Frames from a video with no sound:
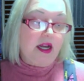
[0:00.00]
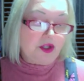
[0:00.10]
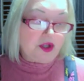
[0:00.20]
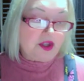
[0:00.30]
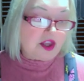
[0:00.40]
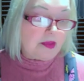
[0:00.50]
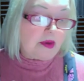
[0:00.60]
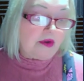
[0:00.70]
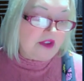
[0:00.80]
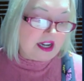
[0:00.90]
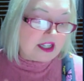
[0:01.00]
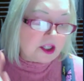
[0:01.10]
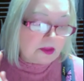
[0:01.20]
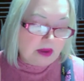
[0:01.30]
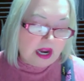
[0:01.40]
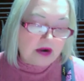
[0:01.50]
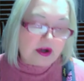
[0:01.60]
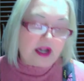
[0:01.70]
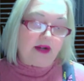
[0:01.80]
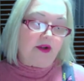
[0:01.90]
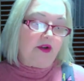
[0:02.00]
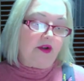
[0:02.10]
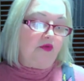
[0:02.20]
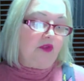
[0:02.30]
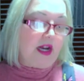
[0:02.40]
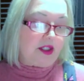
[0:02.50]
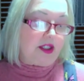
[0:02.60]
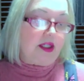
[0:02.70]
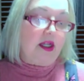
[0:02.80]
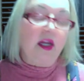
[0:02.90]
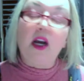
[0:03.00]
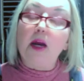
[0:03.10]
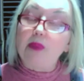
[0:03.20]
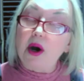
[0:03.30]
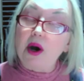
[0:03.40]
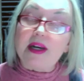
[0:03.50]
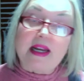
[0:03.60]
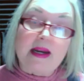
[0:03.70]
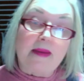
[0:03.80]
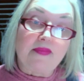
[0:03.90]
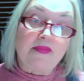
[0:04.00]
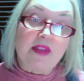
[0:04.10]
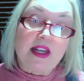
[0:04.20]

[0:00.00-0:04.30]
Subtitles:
so that the prophetic spirit could rest upon him.